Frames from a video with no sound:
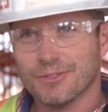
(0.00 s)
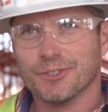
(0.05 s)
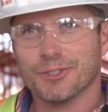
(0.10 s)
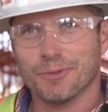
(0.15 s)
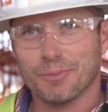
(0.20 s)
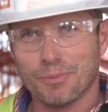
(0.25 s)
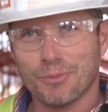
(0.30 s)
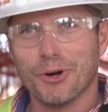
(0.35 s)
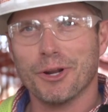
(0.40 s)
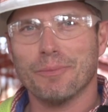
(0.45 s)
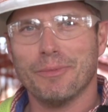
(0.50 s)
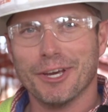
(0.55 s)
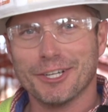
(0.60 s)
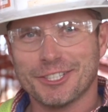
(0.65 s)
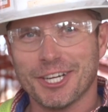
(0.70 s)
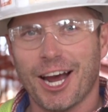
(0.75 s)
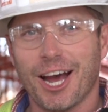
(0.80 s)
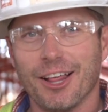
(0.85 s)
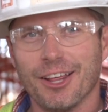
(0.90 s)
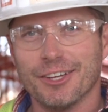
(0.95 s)
was a pretty
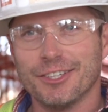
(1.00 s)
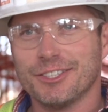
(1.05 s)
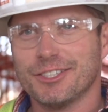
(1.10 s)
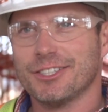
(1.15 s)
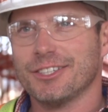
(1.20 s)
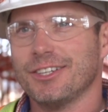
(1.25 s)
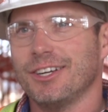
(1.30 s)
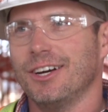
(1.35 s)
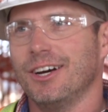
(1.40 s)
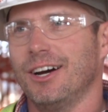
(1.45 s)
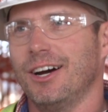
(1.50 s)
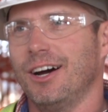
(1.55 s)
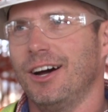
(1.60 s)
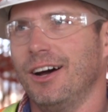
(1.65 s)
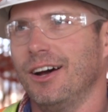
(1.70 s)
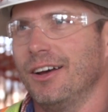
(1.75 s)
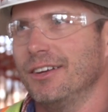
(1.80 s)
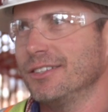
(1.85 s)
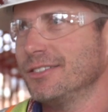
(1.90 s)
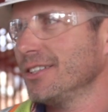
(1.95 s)
big challenge.
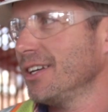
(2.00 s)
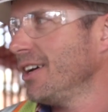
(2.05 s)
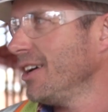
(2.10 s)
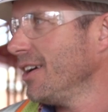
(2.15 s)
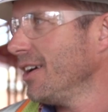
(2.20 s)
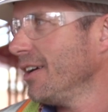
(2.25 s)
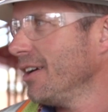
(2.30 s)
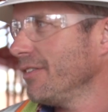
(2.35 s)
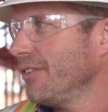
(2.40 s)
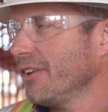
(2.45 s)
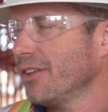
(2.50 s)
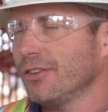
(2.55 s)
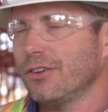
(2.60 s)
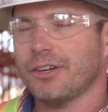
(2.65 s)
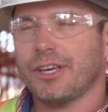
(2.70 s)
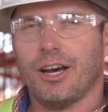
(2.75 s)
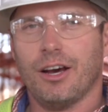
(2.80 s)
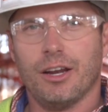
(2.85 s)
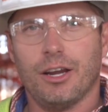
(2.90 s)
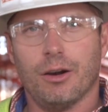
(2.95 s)
Uh, you can
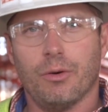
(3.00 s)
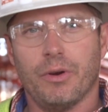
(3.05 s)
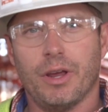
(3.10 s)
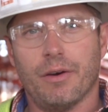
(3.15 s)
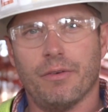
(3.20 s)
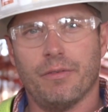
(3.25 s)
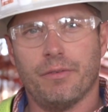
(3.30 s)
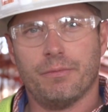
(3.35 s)
look out here, we have